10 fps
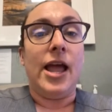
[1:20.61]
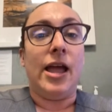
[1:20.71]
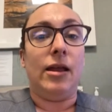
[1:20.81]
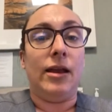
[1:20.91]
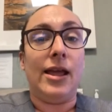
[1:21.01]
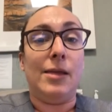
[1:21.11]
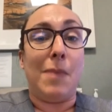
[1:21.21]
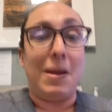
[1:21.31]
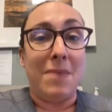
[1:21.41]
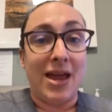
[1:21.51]
And in
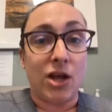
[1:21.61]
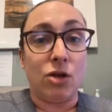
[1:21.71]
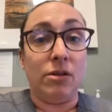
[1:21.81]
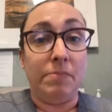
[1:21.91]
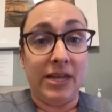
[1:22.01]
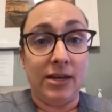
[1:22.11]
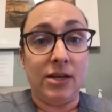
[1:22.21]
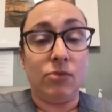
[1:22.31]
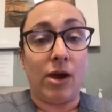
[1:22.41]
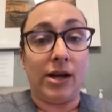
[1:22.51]
my medical
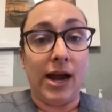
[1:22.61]
opinion right